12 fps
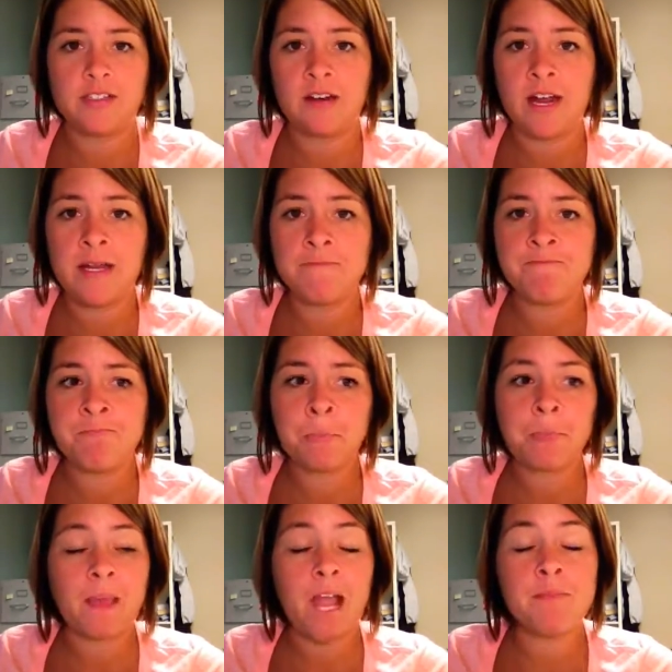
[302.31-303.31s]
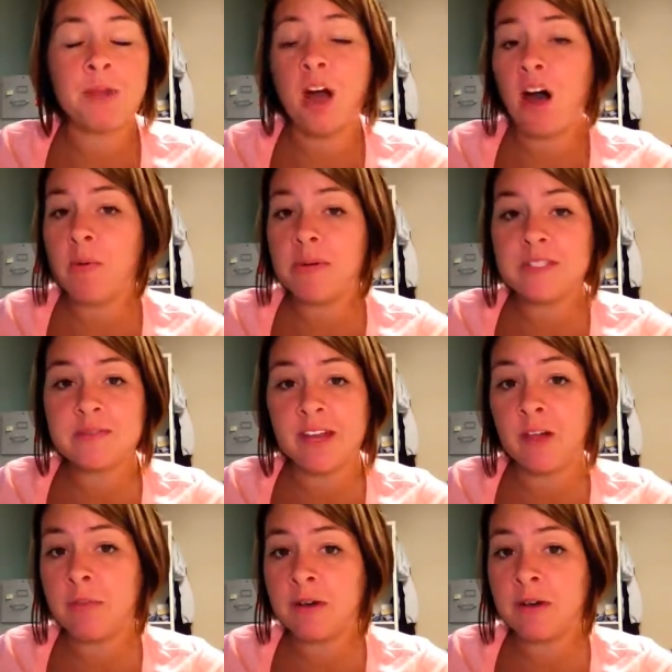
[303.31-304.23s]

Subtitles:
all right? I'm not always available